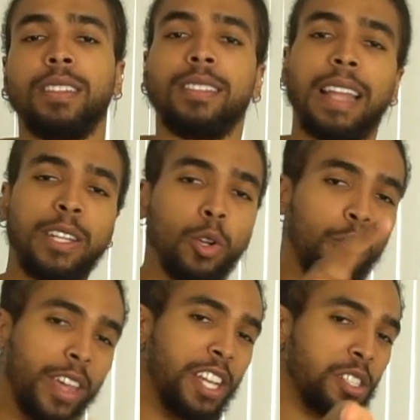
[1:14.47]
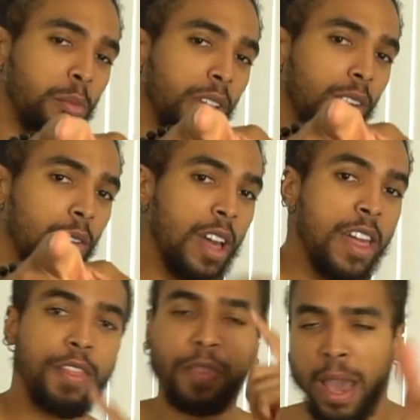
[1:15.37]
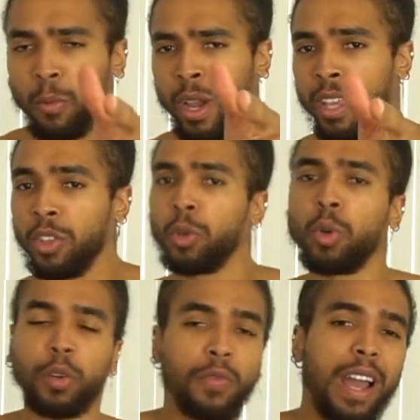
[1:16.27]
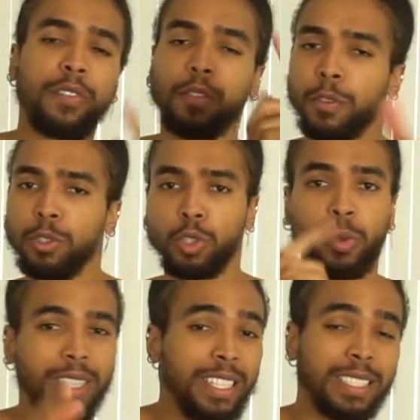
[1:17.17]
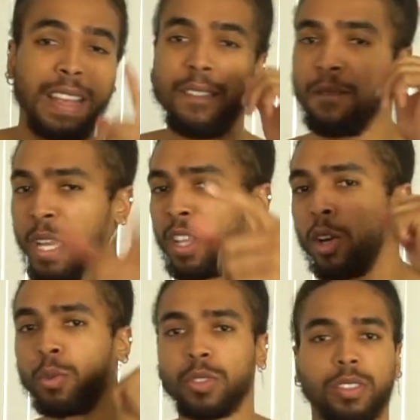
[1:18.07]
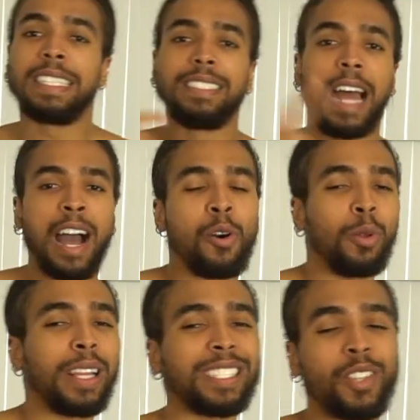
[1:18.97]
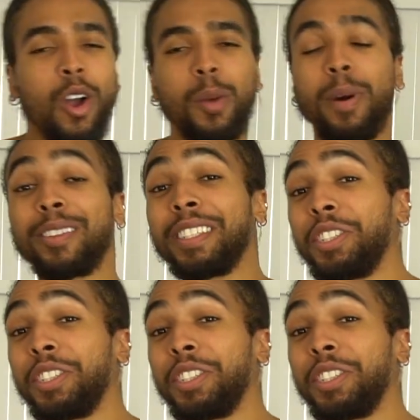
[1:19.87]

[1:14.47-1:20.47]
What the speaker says: that notification bell. That way, you're notified for future released videos. Now, let's talk about these